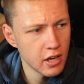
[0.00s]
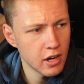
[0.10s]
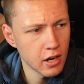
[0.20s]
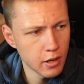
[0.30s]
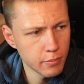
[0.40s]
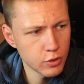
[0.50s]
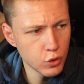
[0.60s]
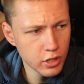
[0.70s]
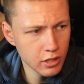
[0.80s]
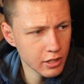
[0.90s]
Um, you
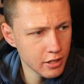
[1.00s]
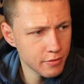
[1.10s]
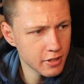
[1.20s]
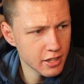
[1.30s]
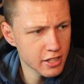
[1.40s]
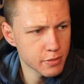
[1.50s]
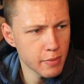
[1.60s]
can leave in this